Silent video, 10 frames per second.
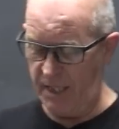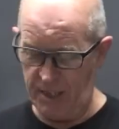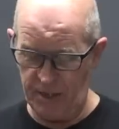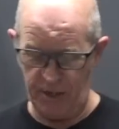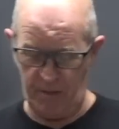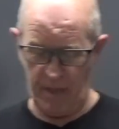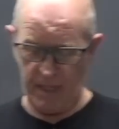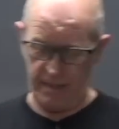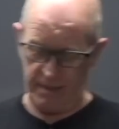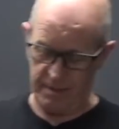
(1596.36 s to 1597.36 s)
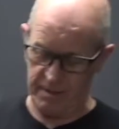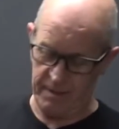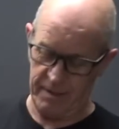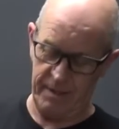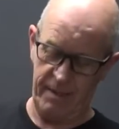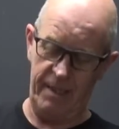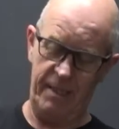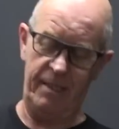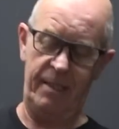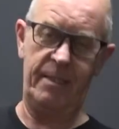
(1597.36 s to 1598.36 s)
She made us
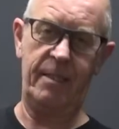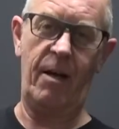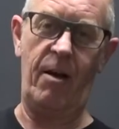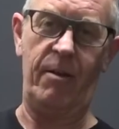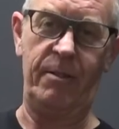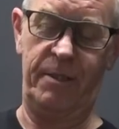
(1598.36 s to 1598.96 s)
this card.